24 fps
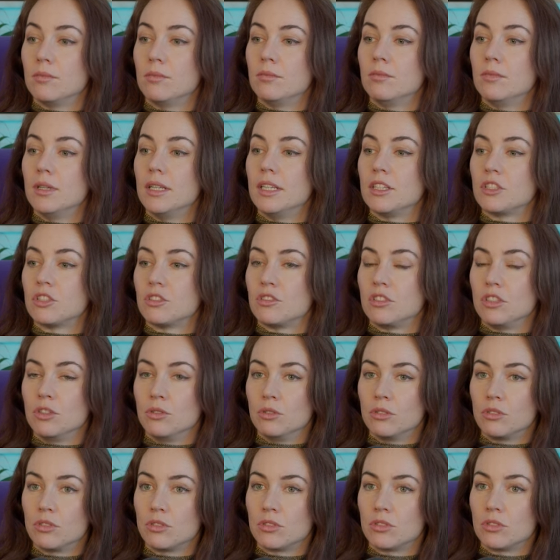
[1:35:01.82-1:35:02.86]
malicious
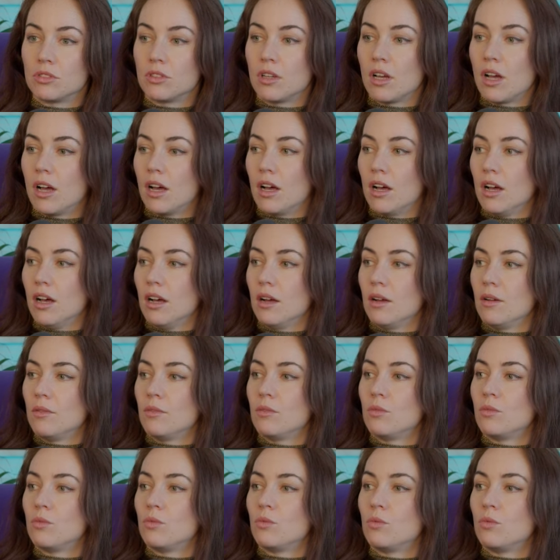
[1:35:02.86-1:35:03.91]
use uh,
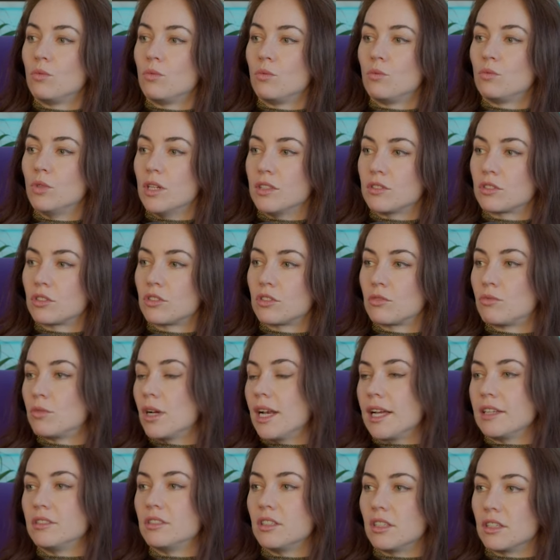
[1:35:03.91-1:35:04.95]
risks
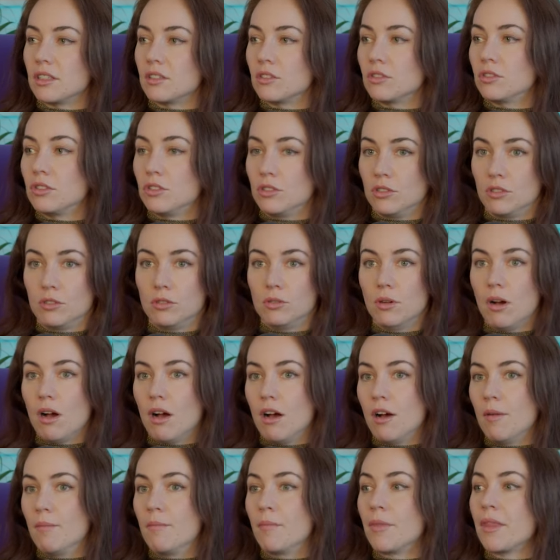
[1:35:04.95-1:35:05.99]
relating to
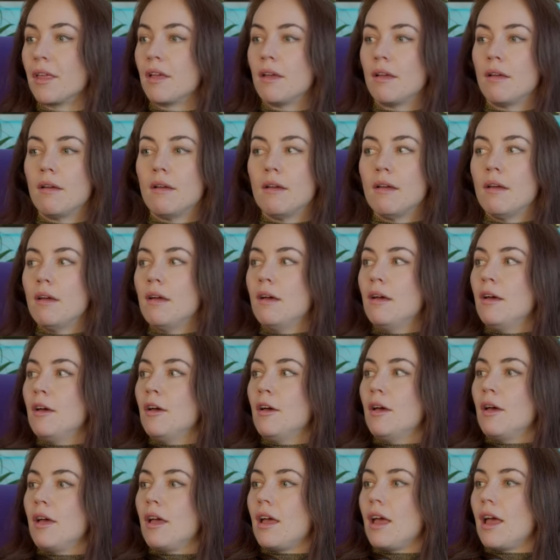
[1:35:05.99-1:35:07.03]
um,
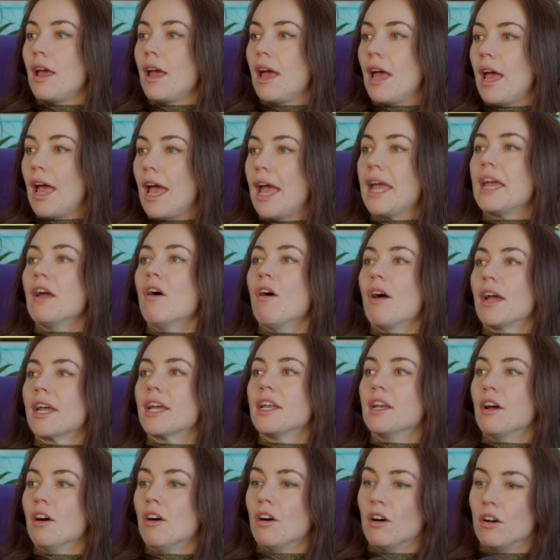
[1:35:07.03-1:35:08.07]
AI
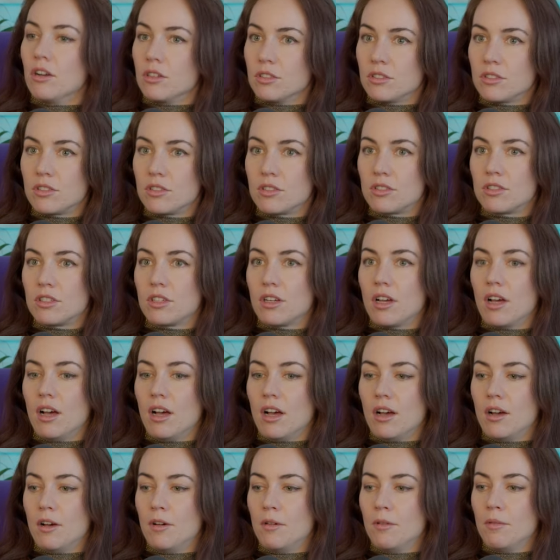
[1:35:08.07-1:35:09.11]
enhanced
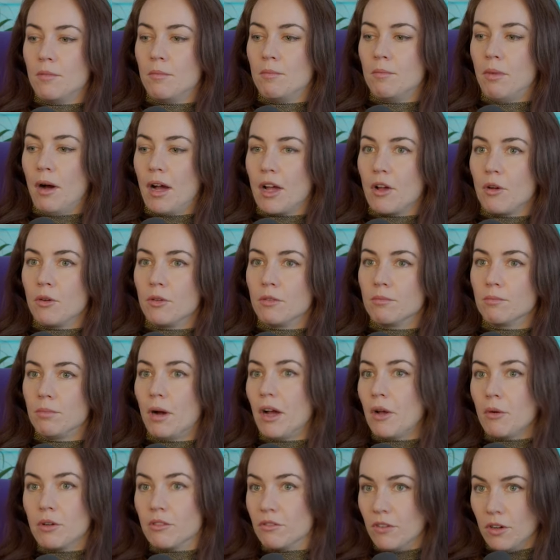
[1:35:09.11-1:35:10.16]
uh, bio
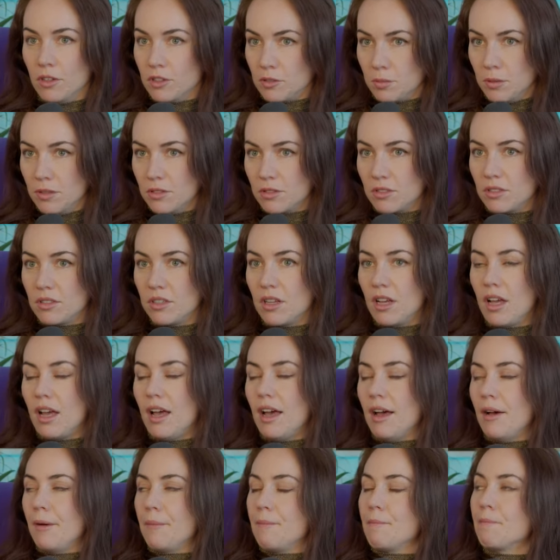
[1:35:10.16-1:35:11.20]
bio advancements.
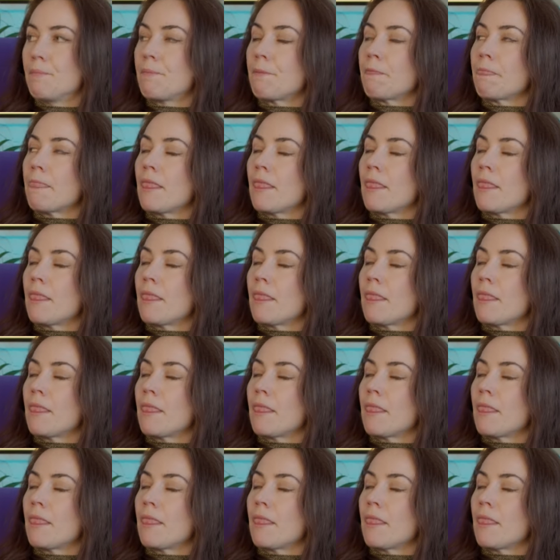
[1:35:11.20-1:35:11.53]
Um,